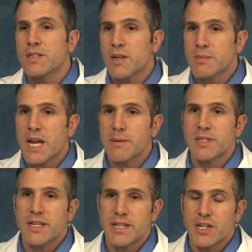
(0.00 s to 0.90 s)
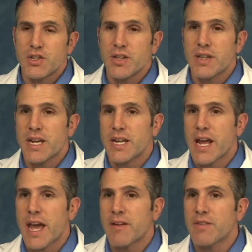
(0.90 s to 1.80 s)
Sometimes in addition they can
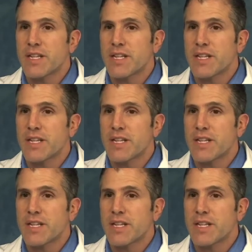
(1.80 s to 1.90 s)
have